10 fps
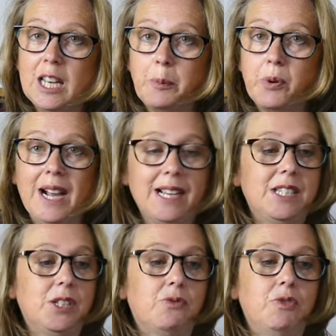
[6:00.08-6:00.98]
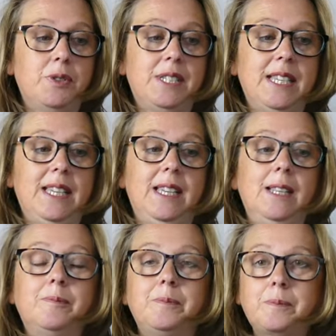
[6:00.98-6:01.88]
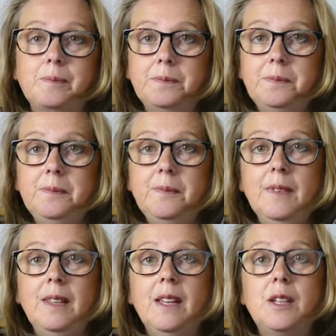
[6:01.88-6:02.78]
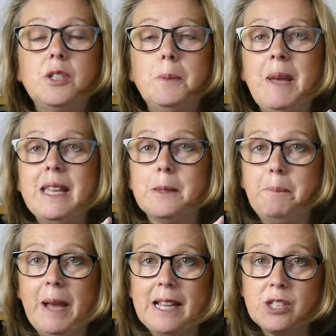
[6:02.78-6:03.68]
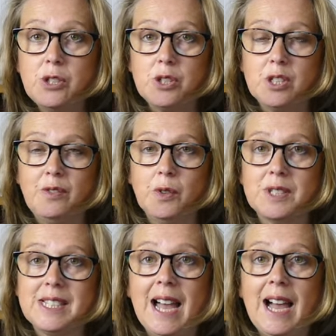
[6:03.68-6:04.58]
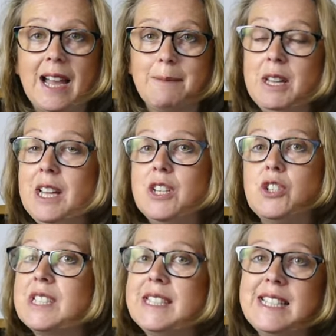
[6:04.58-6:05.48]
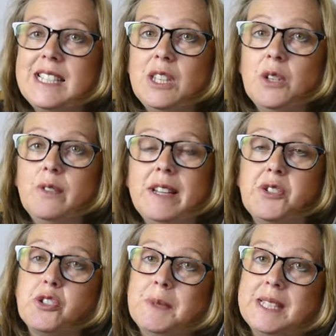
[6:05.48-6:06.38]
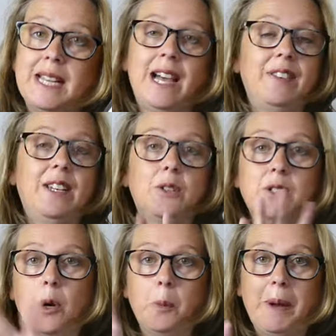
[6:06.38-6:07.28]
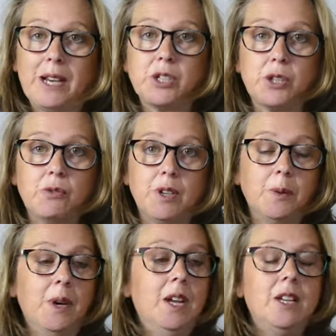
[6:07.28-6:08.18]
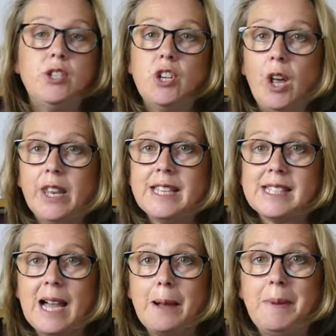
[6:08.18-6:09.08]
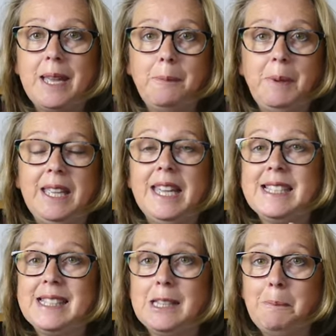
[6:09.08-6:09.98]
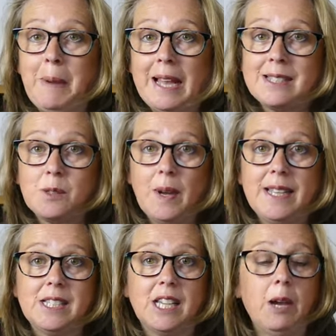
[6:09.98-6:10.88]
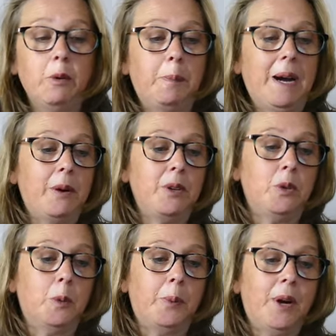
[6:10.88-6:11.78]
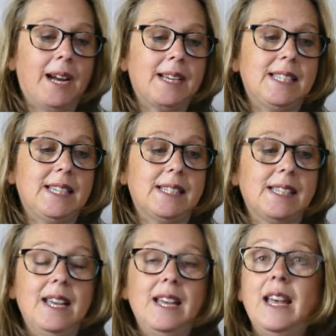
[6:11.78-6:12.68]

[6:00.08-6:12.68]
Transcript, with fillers: practice routine to make the best use of your time. Just sitting at your instrument and having a good old bash through, jolly as that may be, isn't the best way to go about your practice.